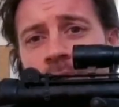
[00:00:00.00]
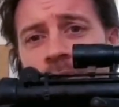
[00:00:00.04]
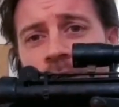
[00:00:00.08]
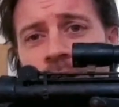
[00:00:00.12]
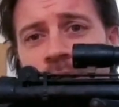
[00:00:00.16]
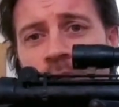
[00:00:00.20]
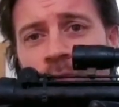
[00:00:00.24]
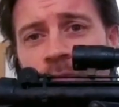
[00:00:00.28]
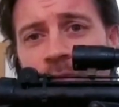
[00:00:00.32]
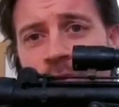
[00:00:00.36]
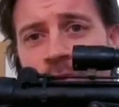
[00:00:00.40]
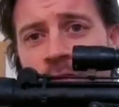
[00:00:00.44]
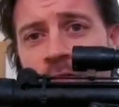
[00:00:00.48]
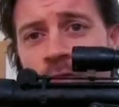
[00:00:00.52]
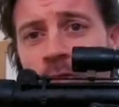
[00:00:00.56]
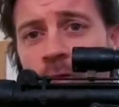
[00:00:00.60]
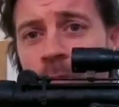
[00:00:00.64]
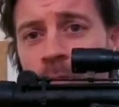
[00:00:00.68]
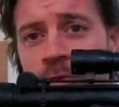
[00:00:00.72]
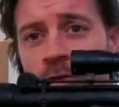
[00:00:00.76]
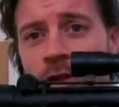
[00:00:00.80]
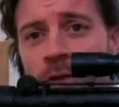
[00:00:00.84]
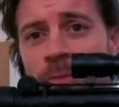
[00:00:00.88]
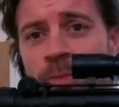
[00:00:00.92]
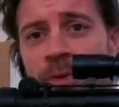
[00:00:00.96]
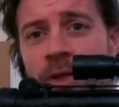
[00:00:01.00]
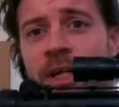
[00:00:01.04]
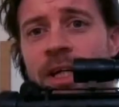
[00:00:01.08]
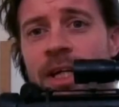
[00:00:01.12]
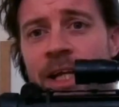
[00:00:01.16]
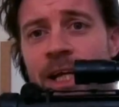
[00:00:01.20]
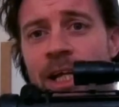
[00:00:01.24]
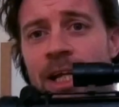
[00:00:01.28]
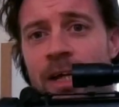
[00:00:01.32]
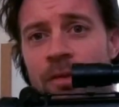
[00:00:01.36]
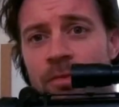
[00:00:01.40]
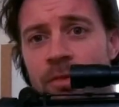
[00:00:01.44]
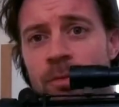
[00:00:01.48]
of a Stormtrooper
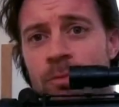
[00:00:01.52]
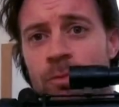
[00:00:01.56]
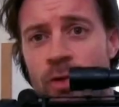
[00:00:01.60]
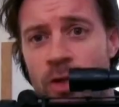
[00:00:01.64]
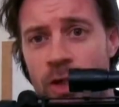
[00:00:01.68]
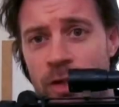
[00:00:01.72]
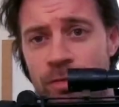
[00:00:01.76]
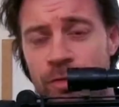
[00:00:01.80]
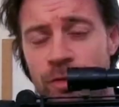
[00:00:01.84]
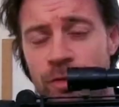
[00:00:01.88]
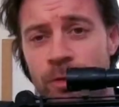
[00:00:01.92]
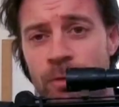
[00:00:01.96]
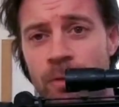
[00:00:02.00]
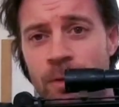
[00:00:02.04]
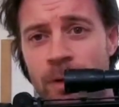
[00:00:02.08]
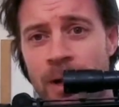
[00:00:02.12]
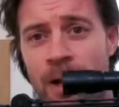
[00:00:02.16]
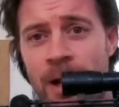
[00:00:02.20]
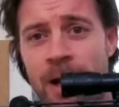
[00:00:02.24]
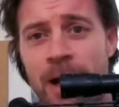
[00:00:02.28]
E-11 rifle,